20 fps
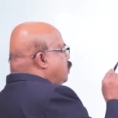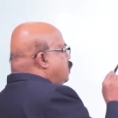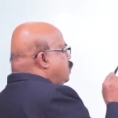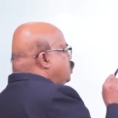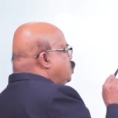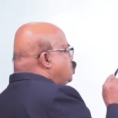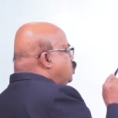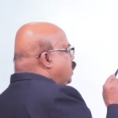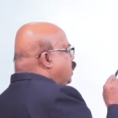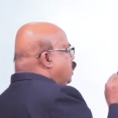
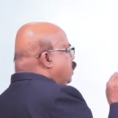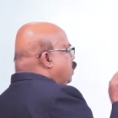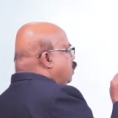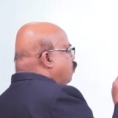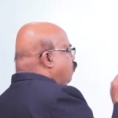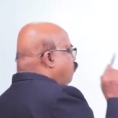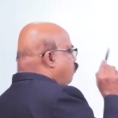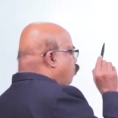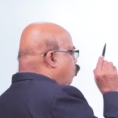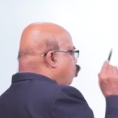C
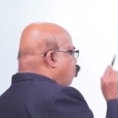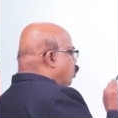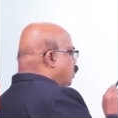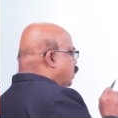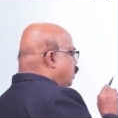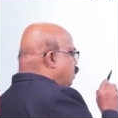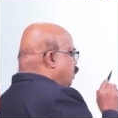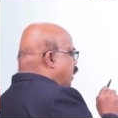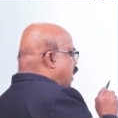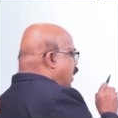
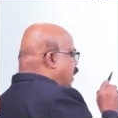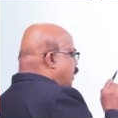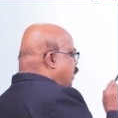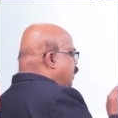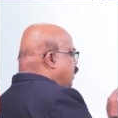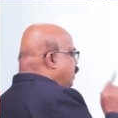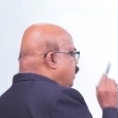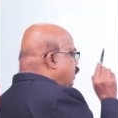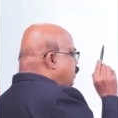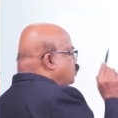4 and D